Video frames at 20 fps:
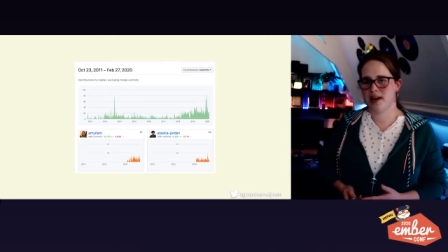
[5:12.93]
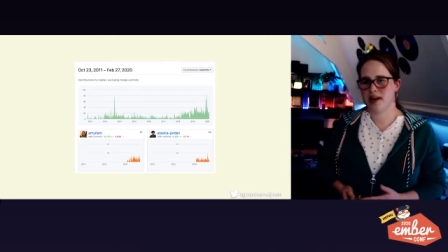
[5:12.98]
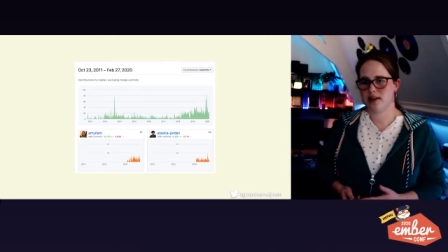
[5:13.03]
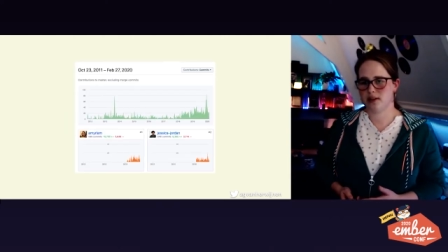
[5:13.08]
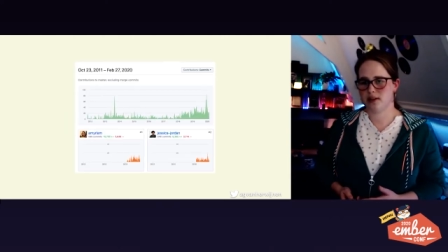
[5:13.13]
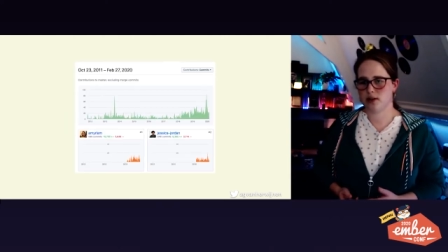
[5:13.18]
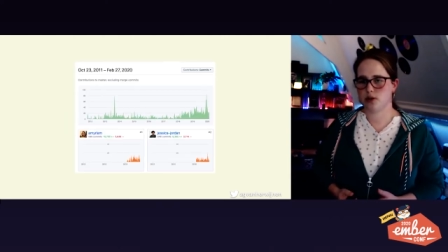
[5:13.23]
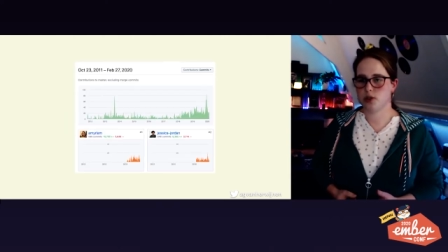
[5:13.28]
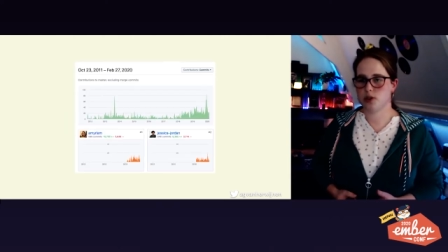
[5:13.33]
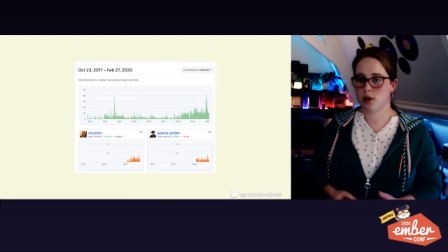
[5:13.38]

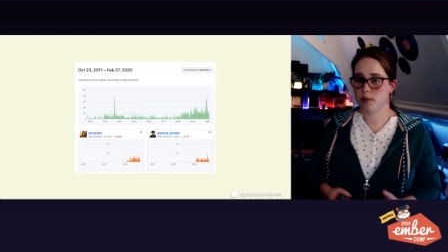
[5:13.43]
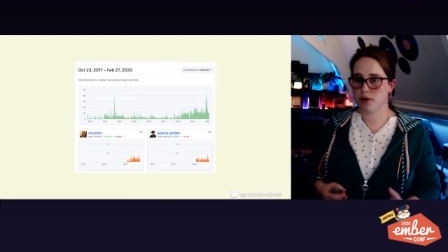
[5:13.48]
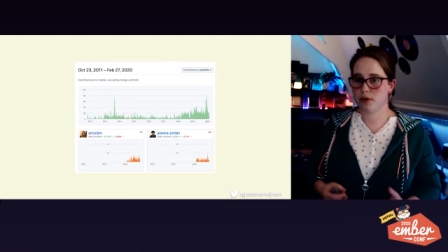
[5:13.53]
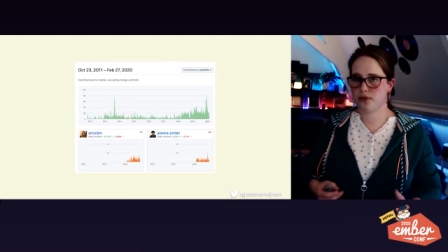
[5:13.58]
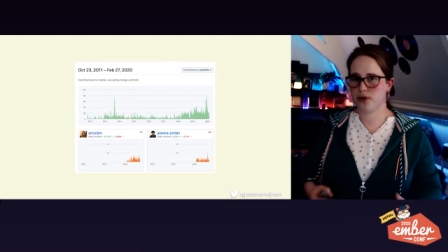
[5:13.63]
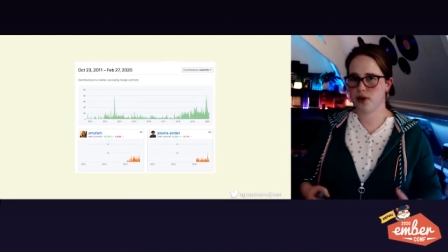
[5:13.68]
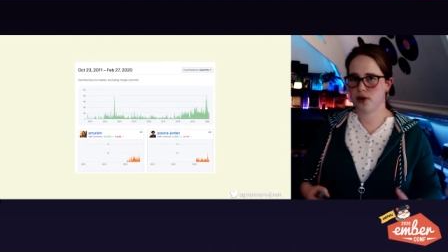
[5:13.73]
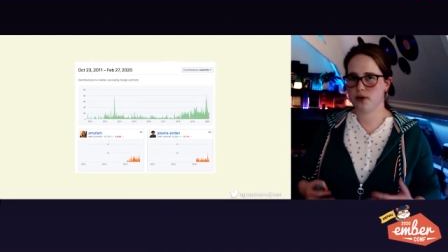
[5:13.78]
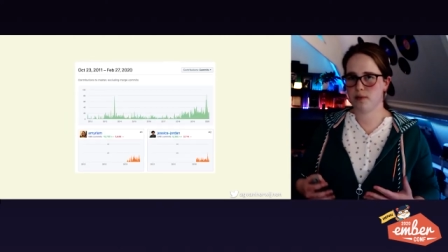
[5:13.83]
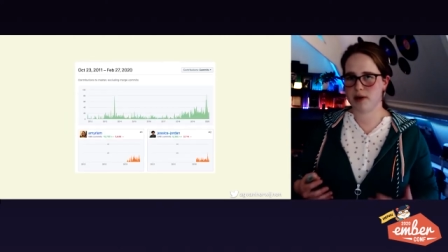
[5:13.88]
So some of
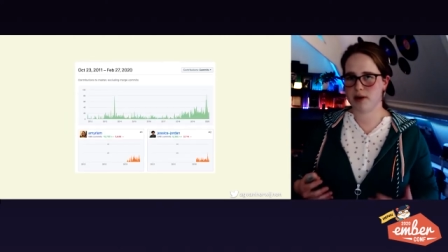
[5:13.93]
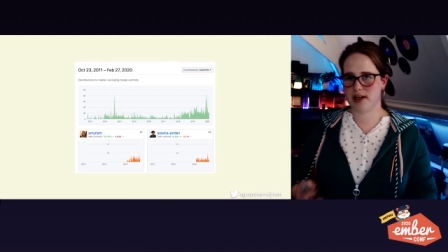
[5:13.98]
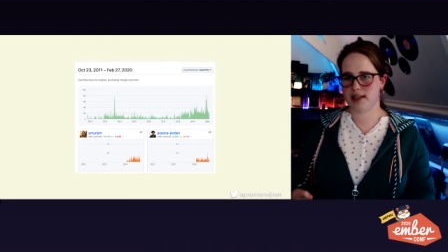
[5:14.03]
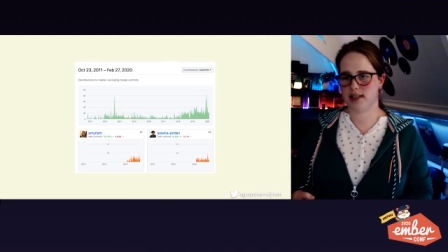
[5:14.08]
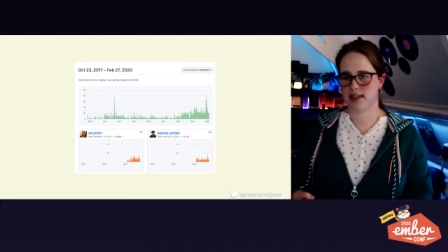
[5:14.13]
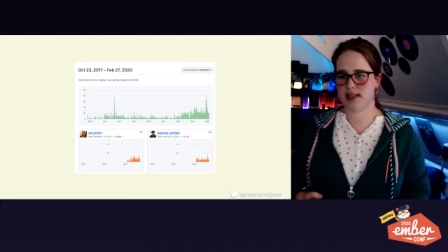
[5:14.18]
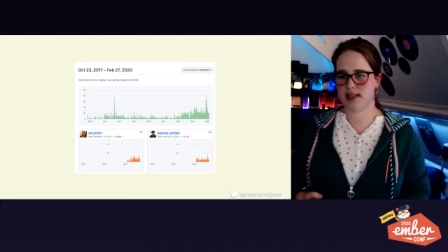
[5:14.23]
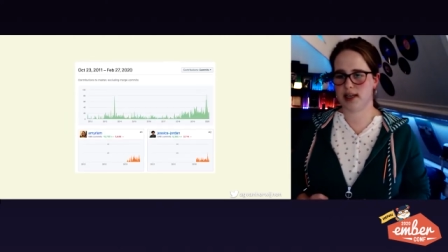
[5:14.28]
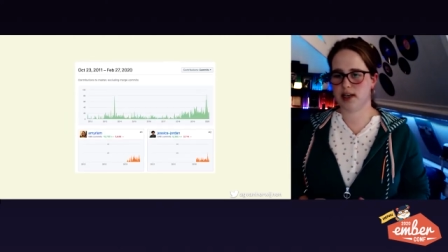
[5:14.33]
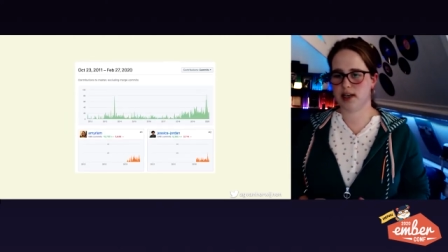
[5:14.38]
you might
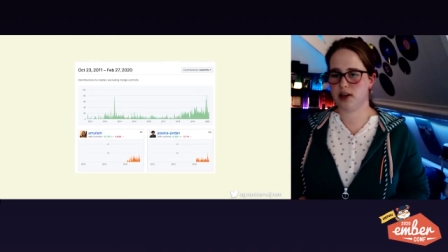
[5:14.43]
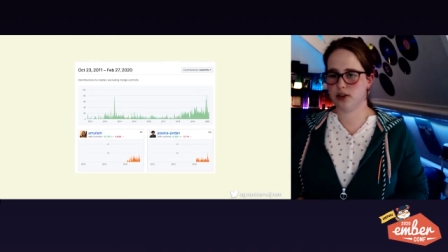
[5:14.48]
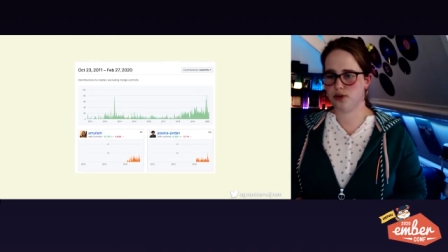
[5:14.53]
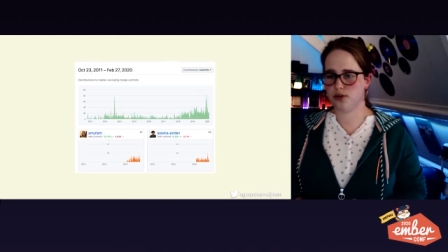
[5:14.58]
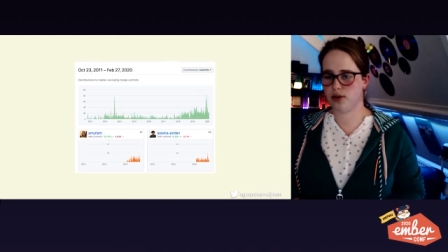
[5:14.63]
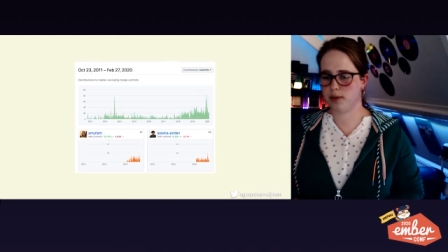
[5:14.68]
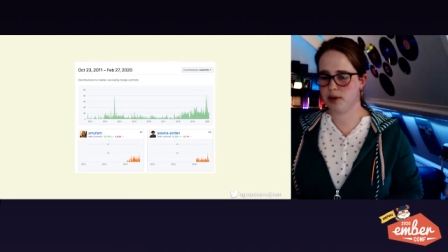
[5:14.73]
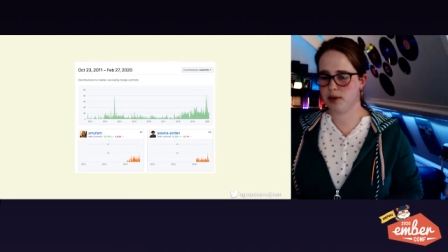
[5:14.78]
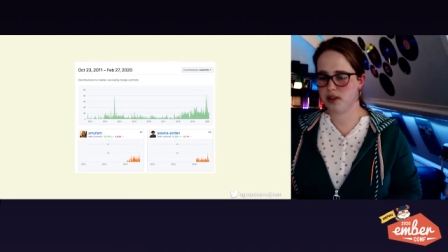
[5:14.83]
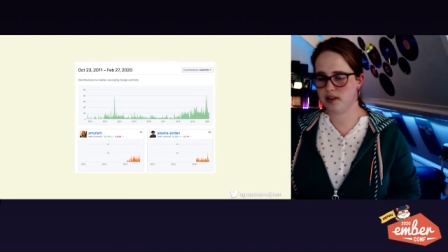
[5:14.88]
see
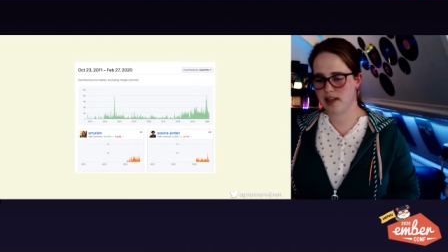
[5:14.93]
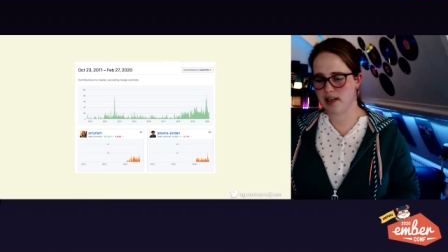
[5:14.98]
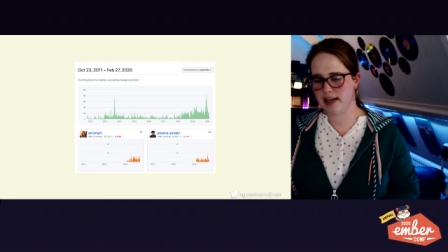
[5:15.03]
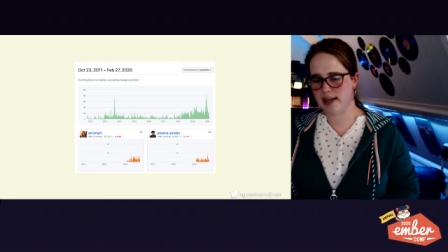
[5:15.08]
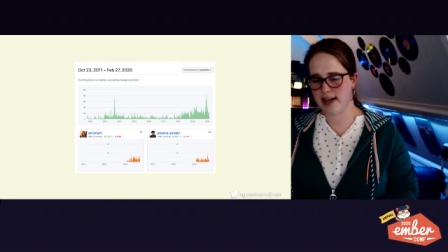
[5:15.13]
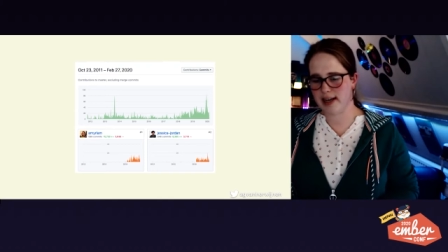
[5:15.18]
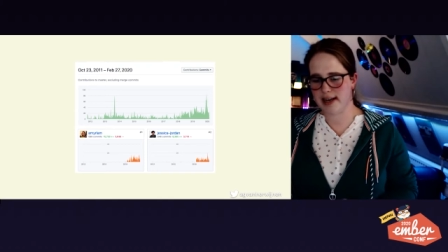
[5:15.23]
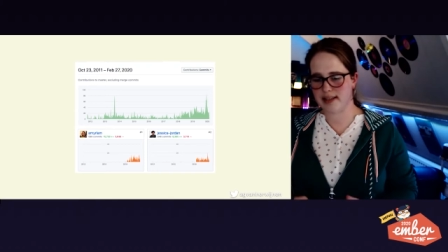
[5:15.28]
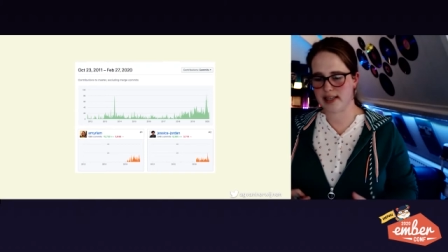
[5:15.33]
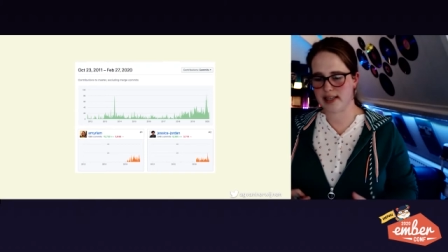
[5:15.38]

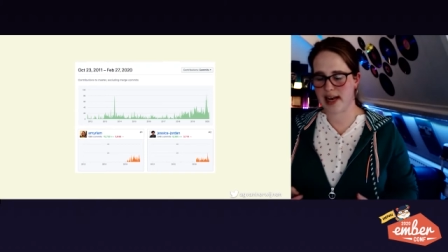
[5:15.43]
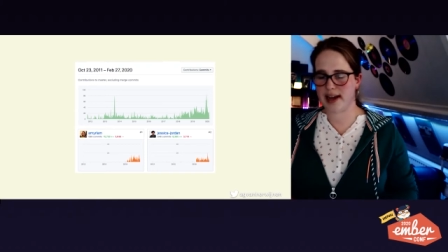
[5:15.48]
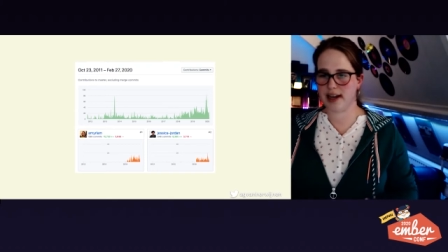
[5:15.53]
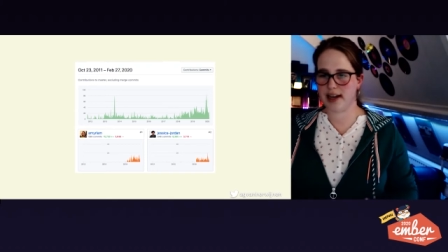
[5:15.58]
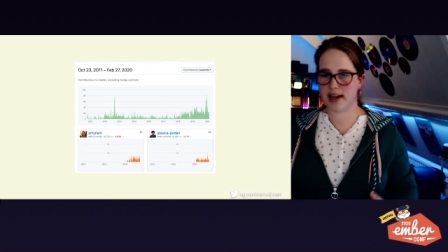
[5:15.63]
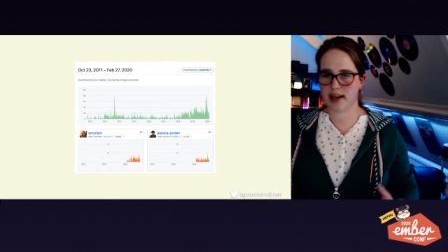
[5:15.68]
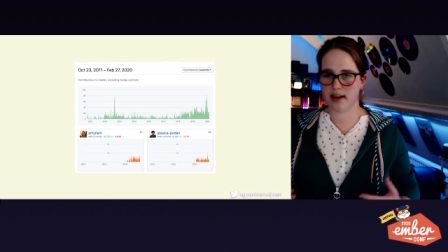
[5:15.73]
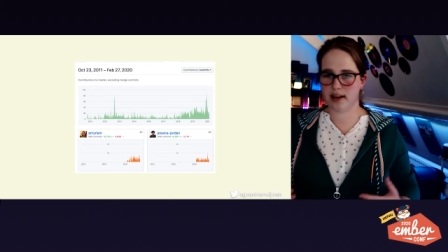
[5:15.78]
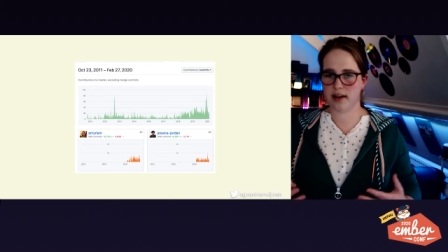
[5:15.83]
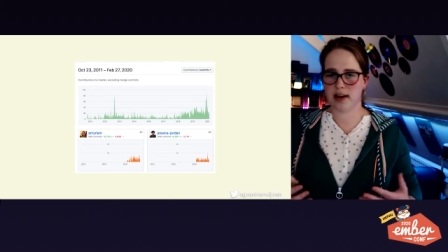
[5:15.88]
contributing as
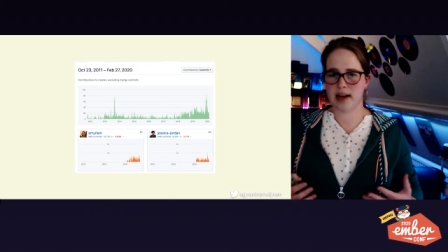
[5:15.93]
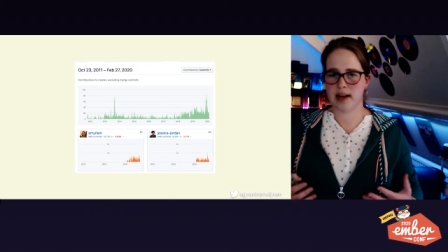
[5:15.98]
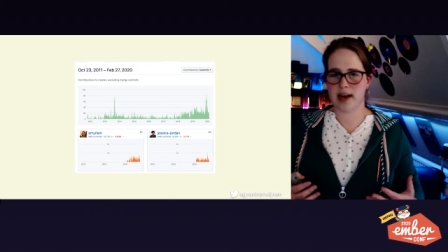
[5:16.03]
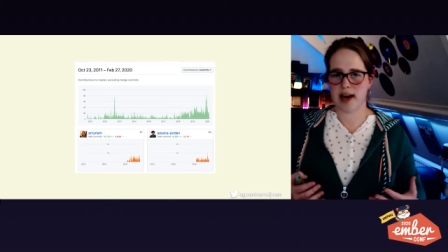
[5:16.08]
adding